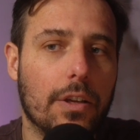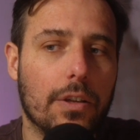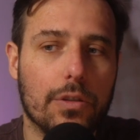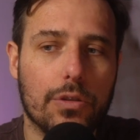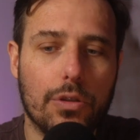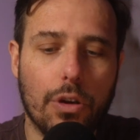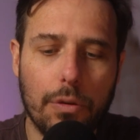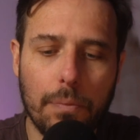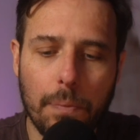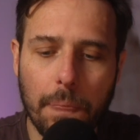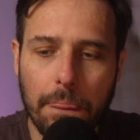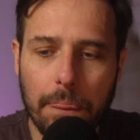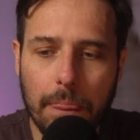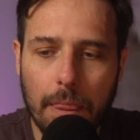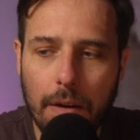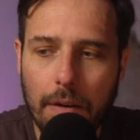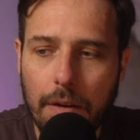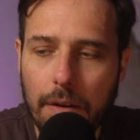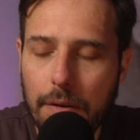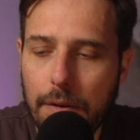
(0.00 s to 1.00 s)
So
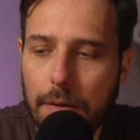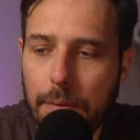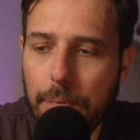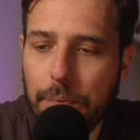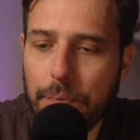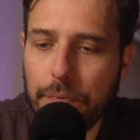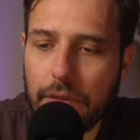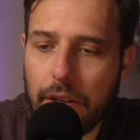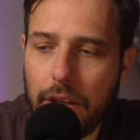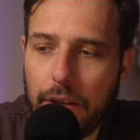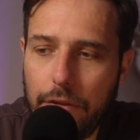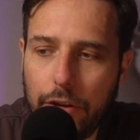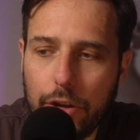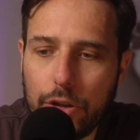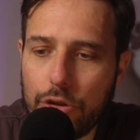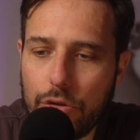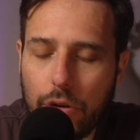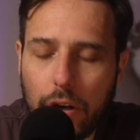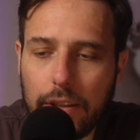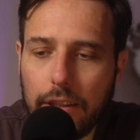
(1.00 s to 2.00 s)
if you're
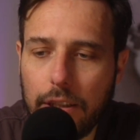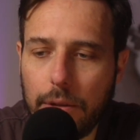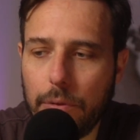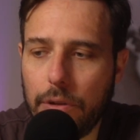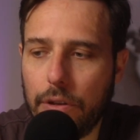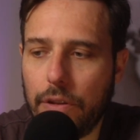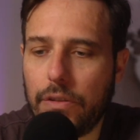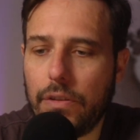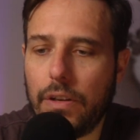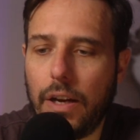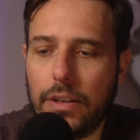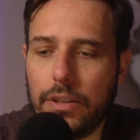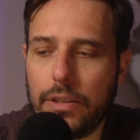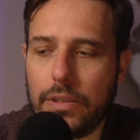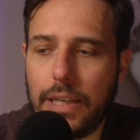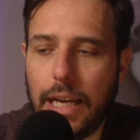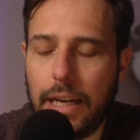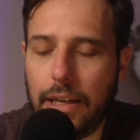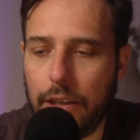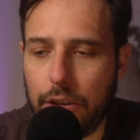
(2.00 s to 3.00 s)
struggling with
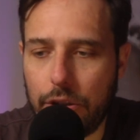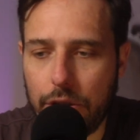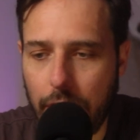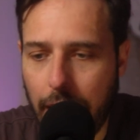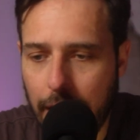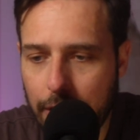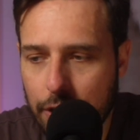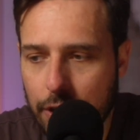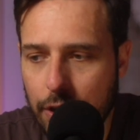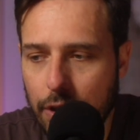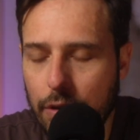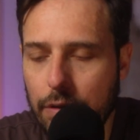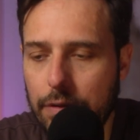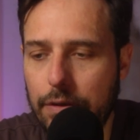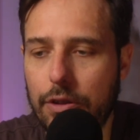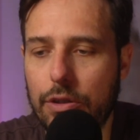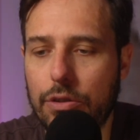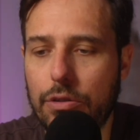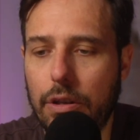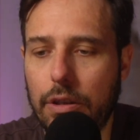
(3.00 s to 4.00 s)
understanding attraction, or if
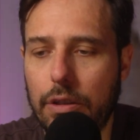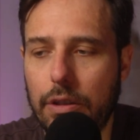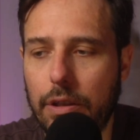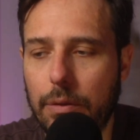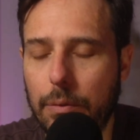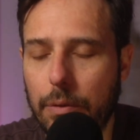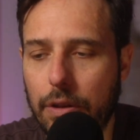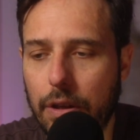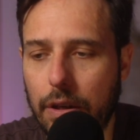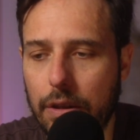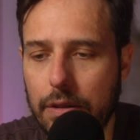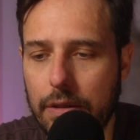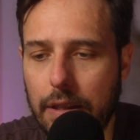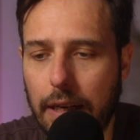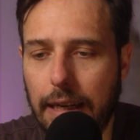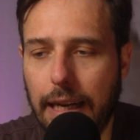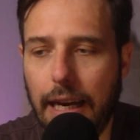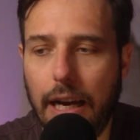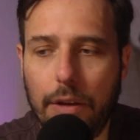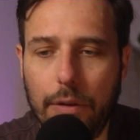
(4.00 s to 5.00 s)
you're struggling with
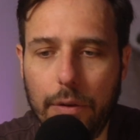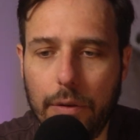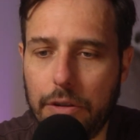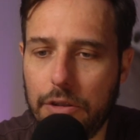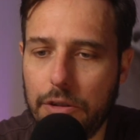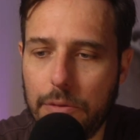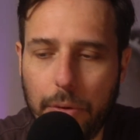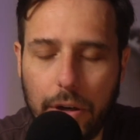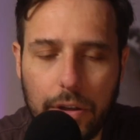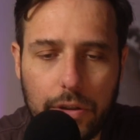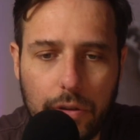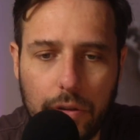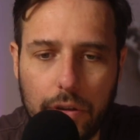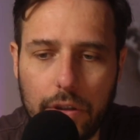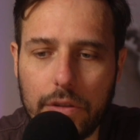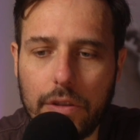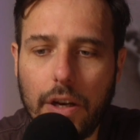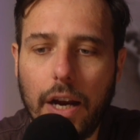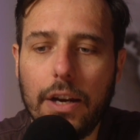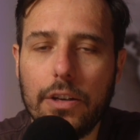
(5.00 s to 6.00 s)
understanding how you express your
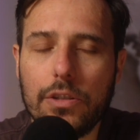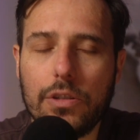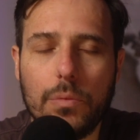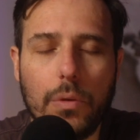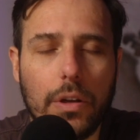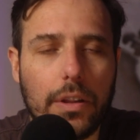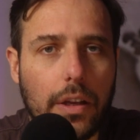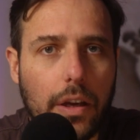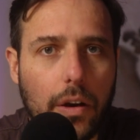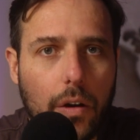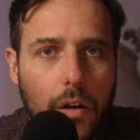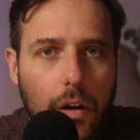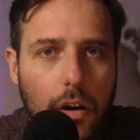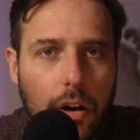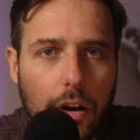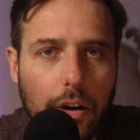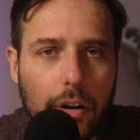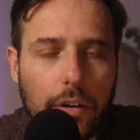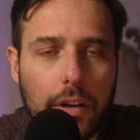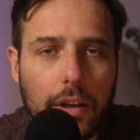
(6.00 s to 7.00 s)
desires and what they
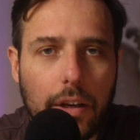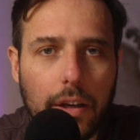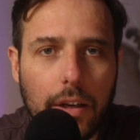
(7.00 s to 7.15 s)
are,